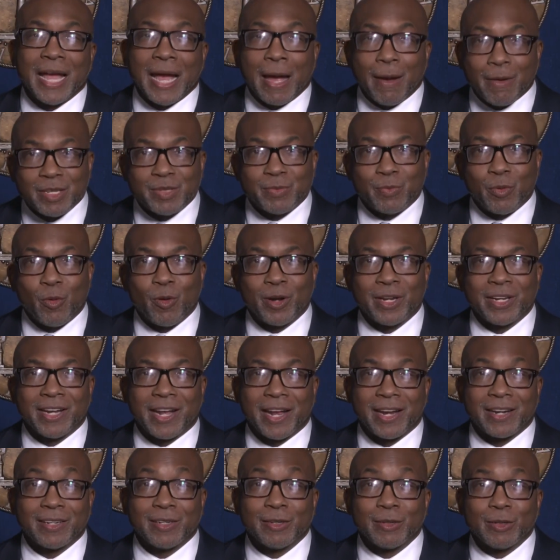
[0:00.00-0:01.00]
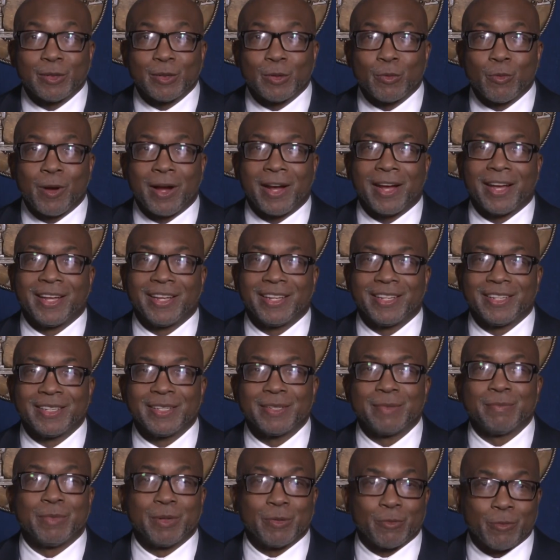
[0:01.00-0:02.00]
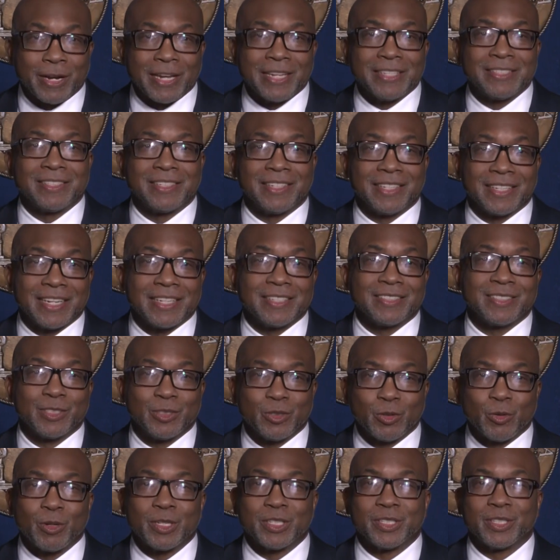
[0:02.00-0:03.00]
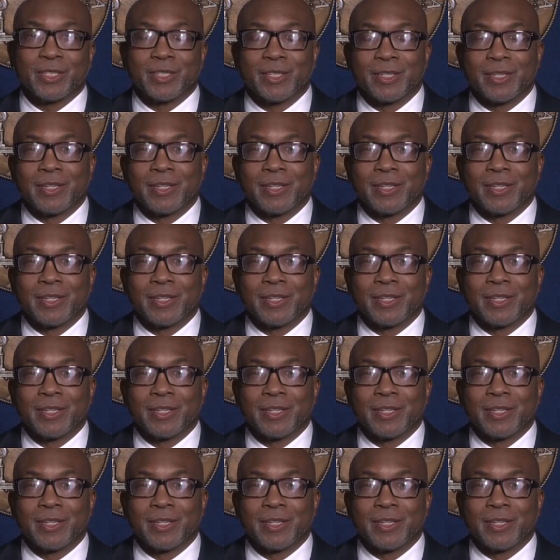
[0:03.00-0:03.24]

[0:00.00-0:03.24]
I was born in Honolulu, Hawaii, but raised in Augusta, Georgia,